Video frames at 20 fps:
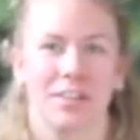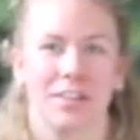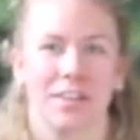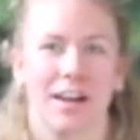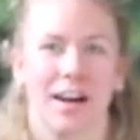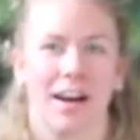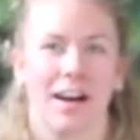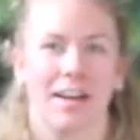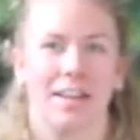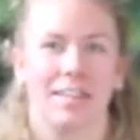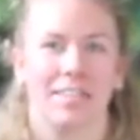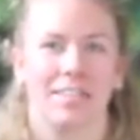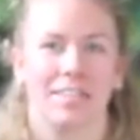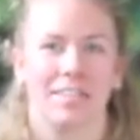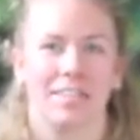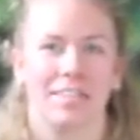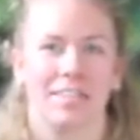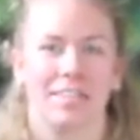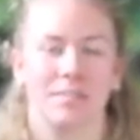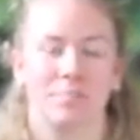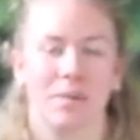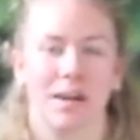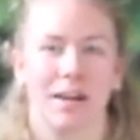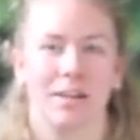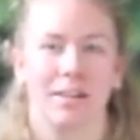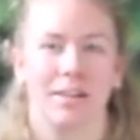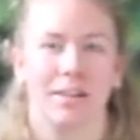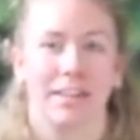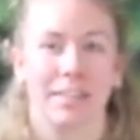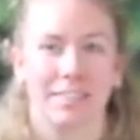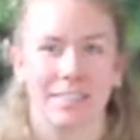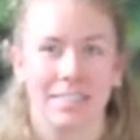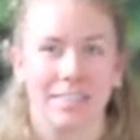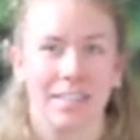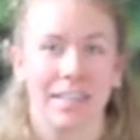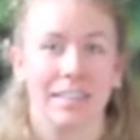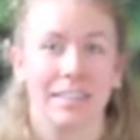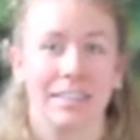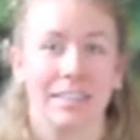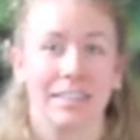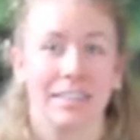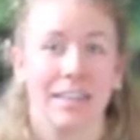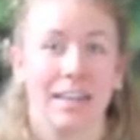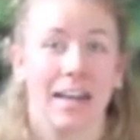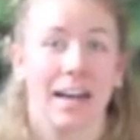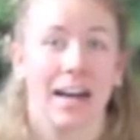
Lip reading: you guys is Baddha Konasana,